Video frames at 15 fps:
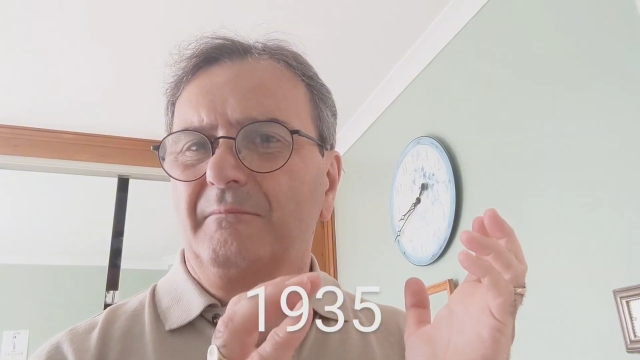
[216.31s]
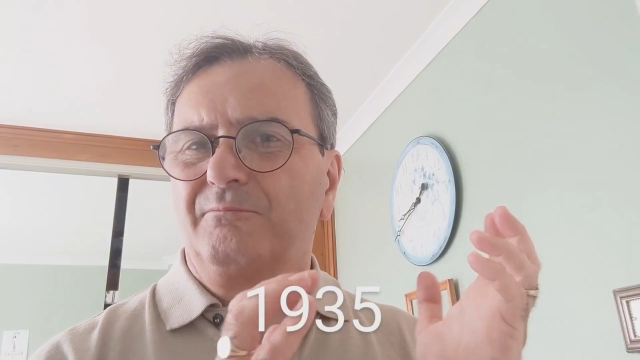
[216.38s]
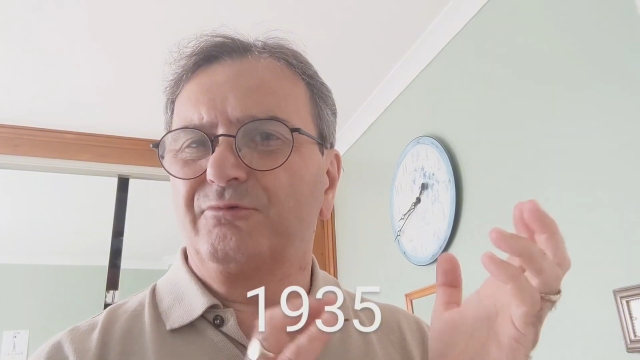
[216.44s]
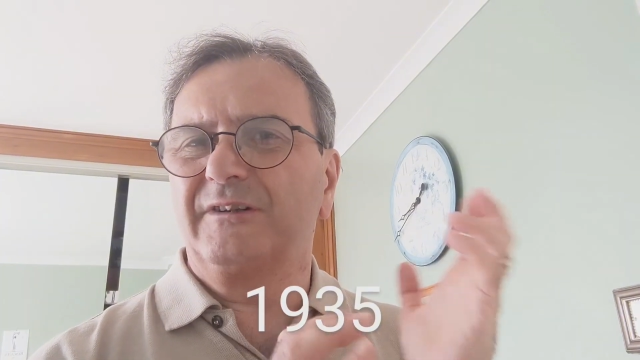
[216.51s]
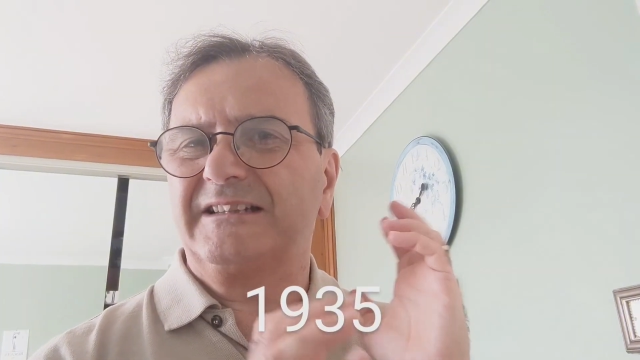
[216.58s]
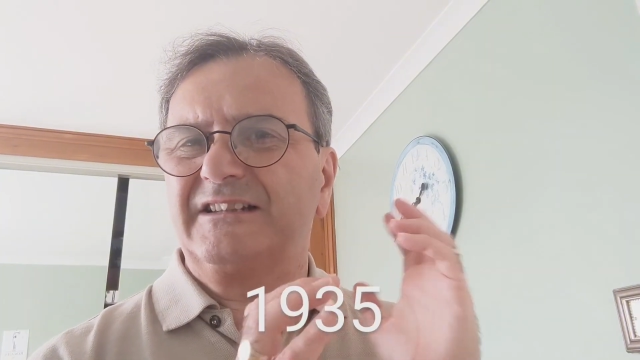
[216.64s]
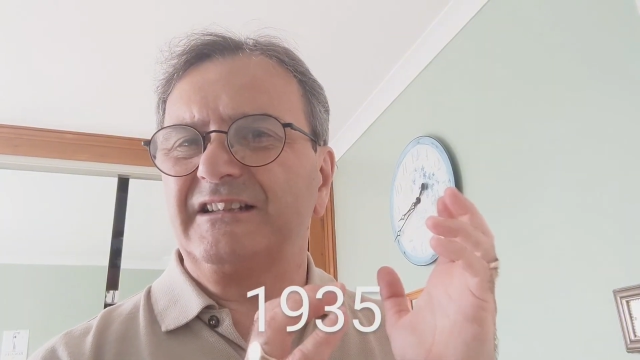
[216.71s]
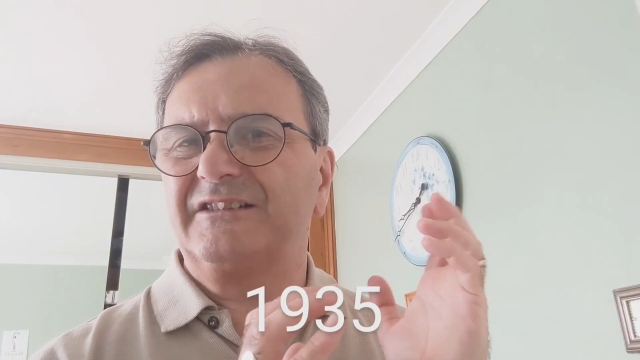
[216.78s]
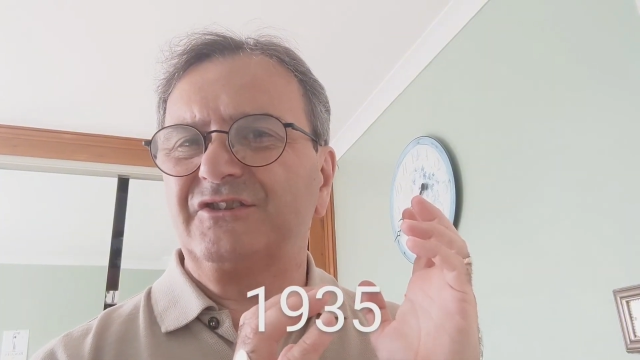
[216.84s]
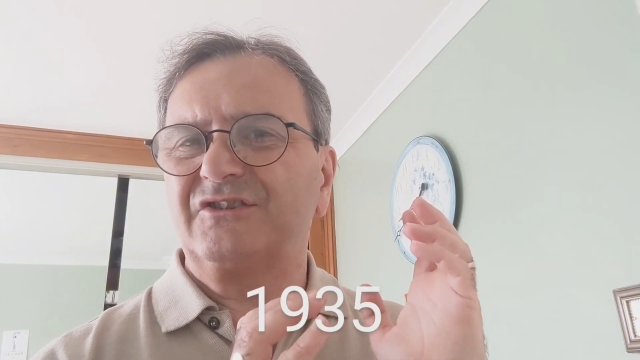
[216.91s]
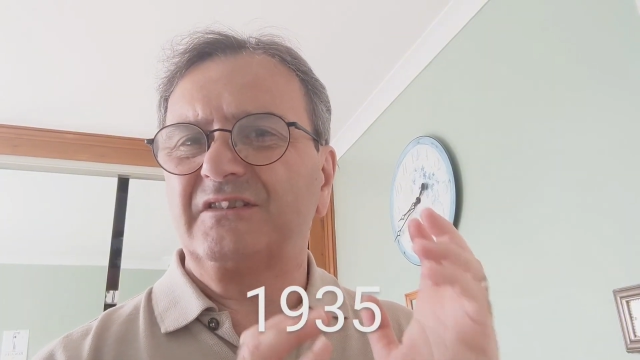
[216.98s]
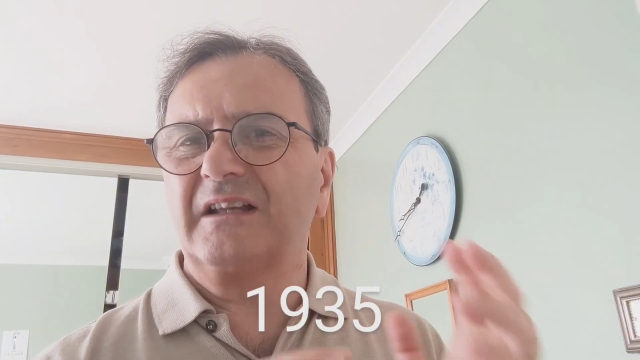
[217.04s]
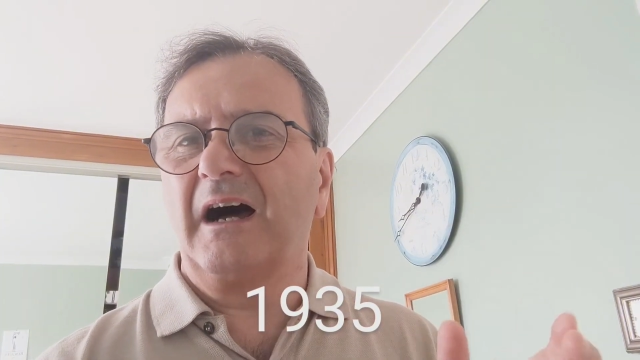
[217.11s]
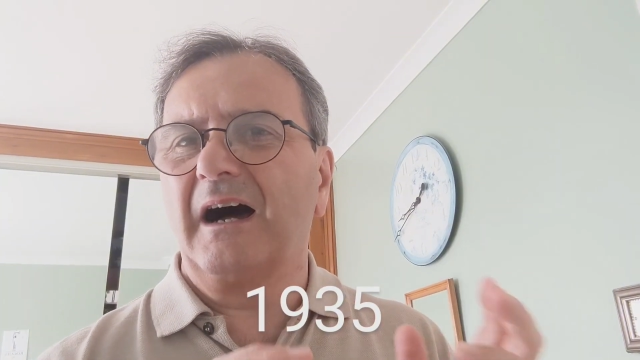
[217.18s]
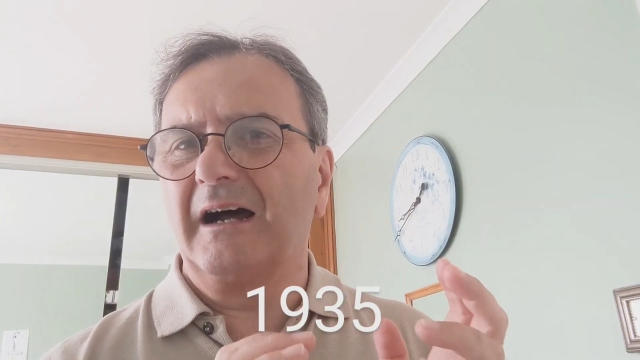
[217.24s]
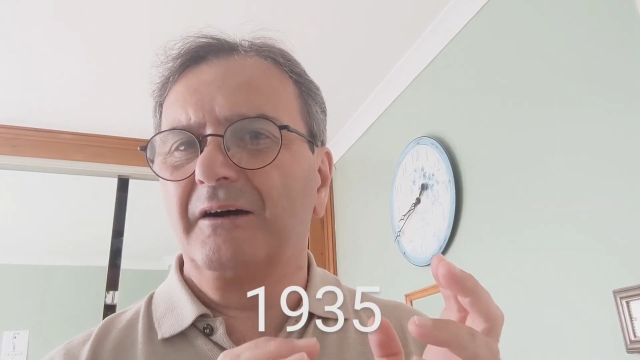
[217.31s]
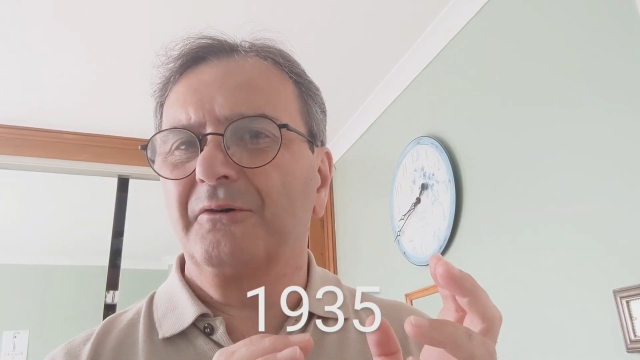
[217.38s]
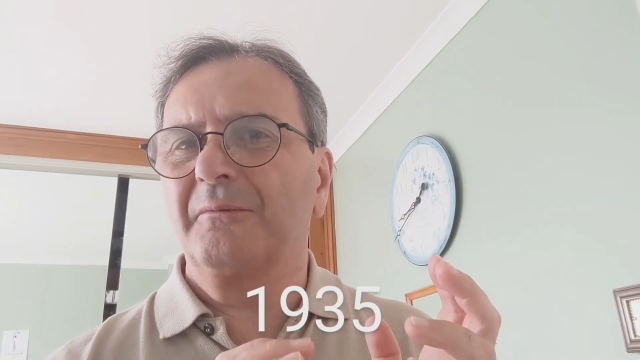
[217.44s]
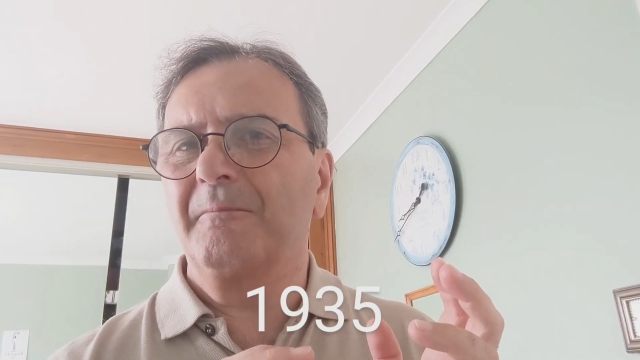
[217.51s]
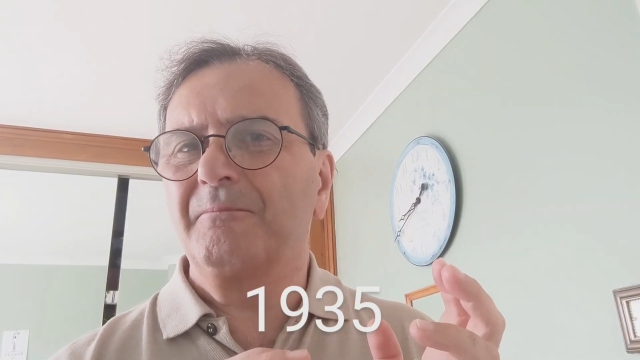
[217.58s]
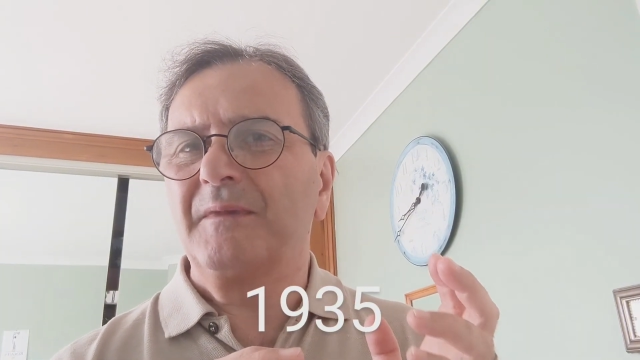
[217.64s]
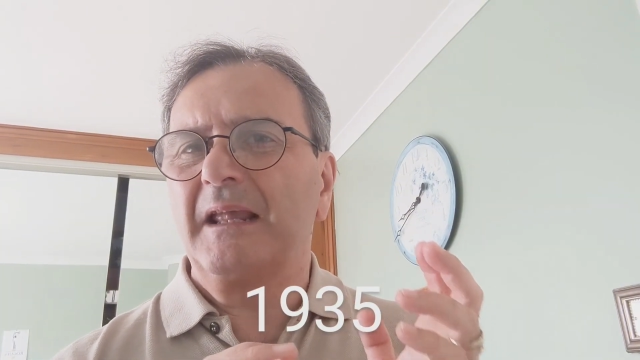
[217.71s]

British style,